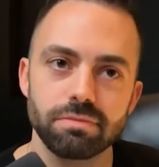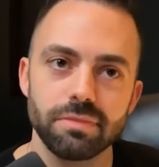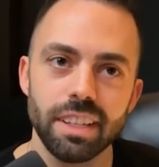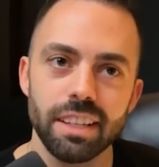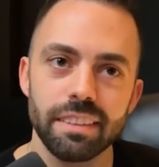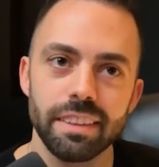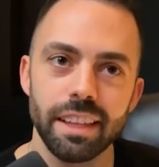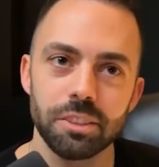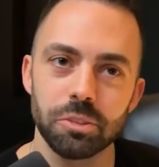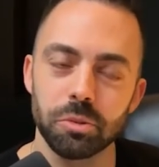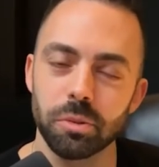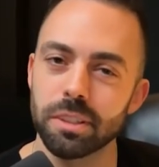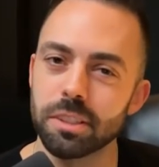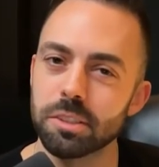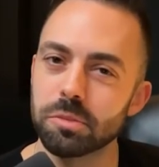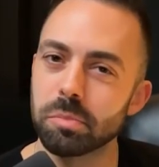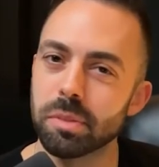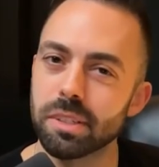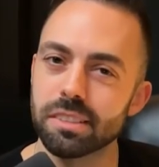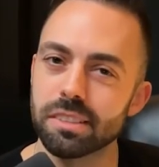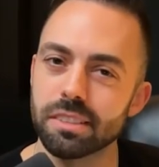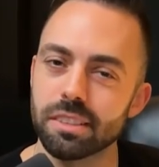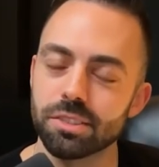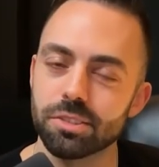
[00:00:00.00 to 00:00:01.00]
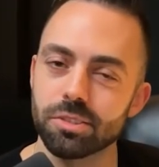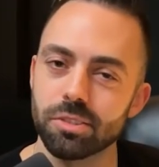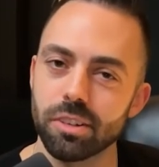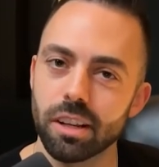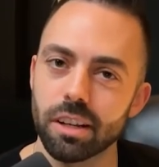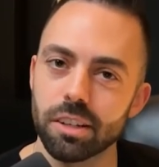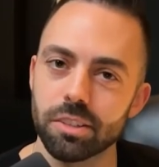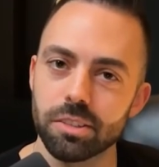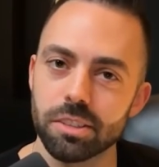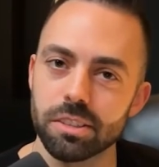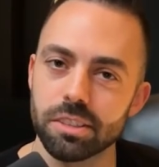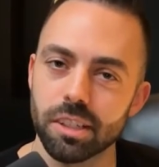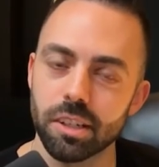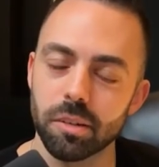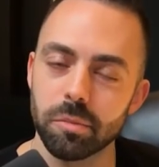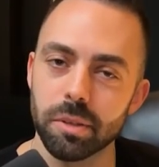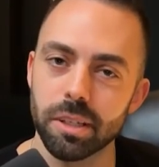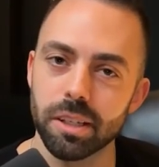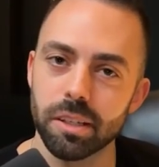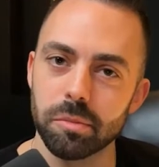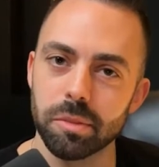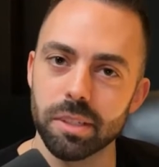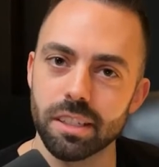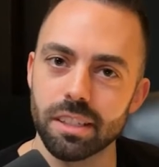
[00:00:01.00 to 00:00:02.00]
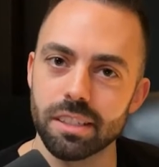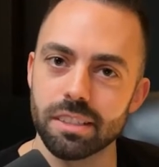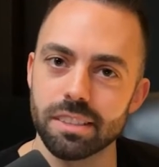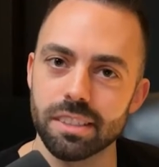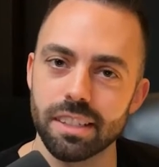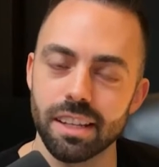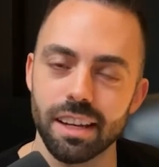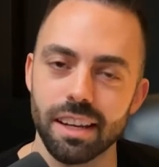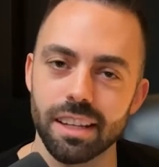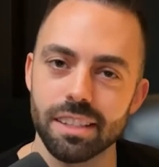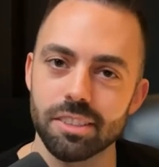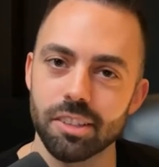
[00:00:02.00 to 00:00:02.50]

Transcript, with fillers: that's where these business strategies come in, because yeah,